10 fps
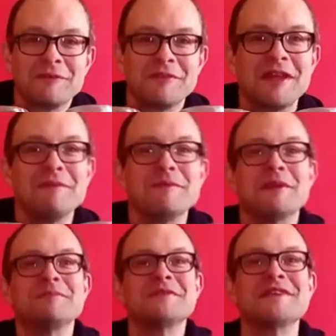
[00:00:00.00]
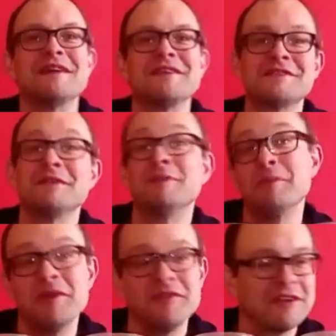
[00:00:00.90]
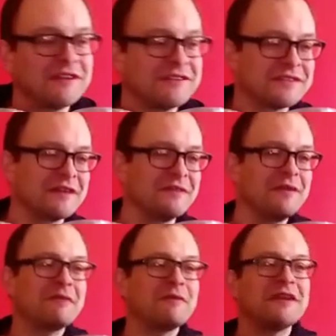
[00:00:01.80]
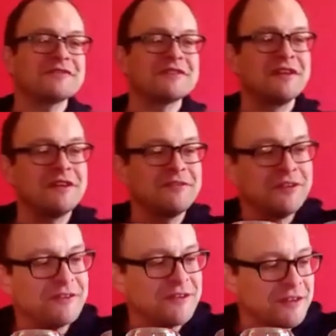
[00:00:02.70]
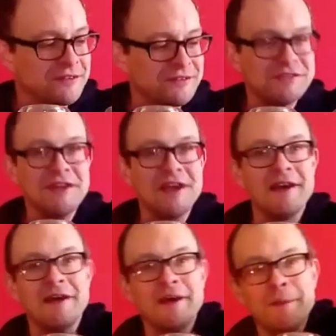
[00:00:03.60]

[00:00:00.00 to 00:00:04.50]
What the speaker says: keep the numbers down until we move at least. So anyway, let's start, no further ado. Sea Air.